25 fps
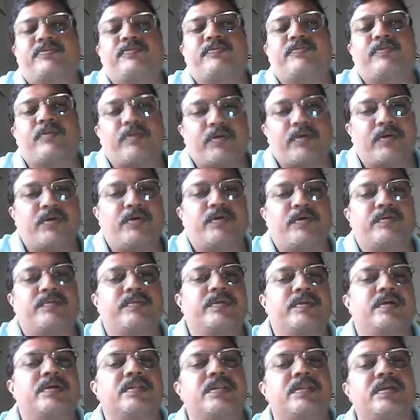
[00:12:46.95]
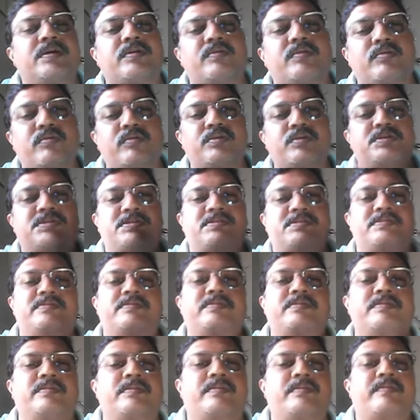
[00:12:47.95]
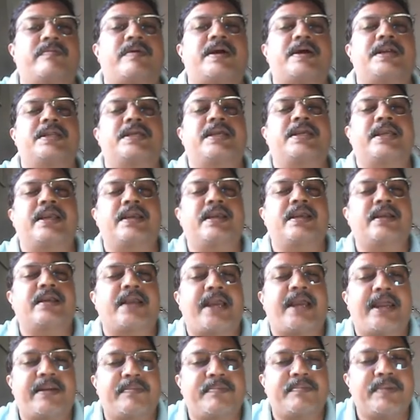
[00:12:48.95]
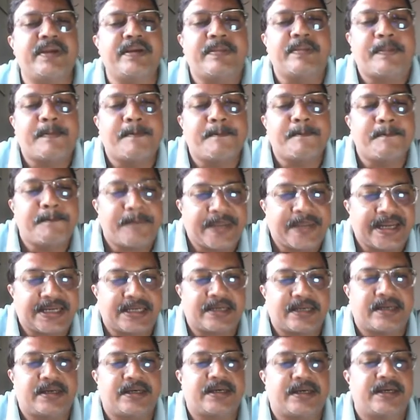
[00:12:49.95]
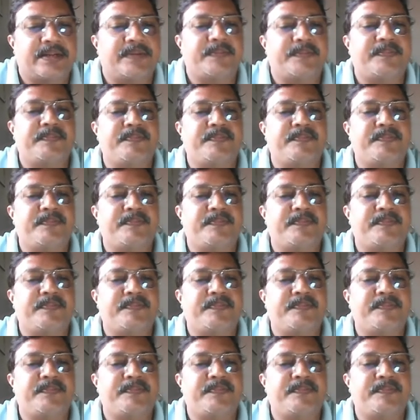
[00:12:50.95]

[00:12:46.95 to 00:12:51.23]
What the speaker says: follow the rules what can be patented.